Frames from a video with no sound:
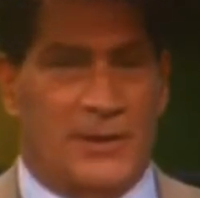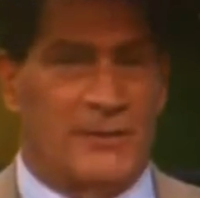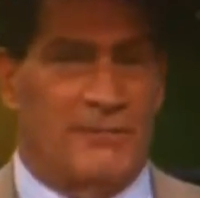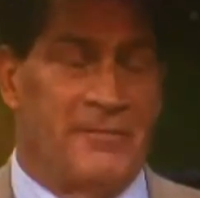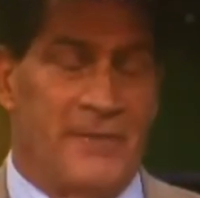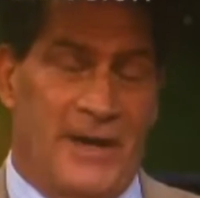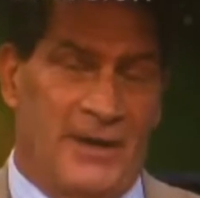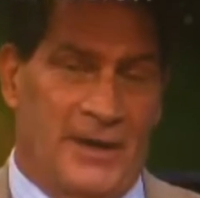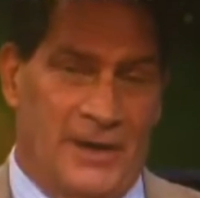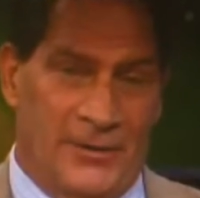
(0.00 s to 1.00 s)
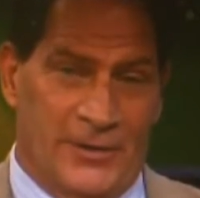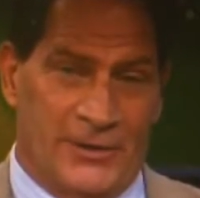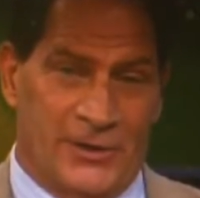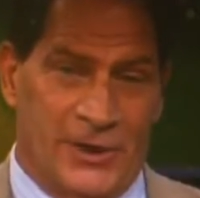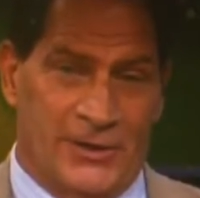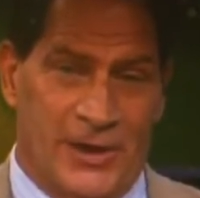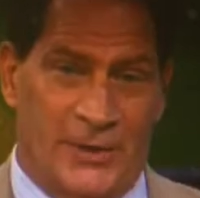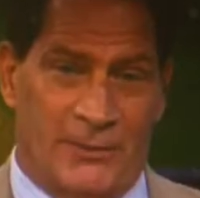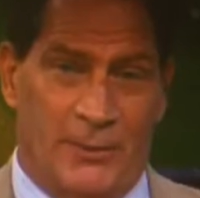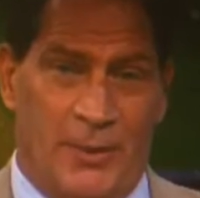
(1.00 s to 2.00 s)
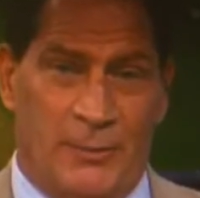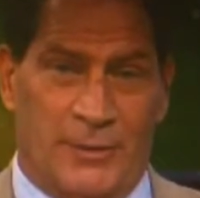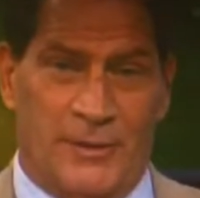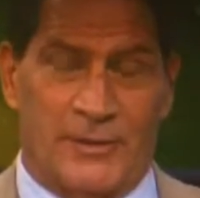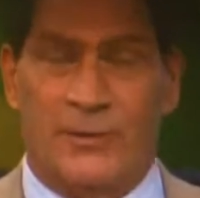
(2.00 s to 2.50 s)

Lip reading: because of a failing health exchange, Health Republic,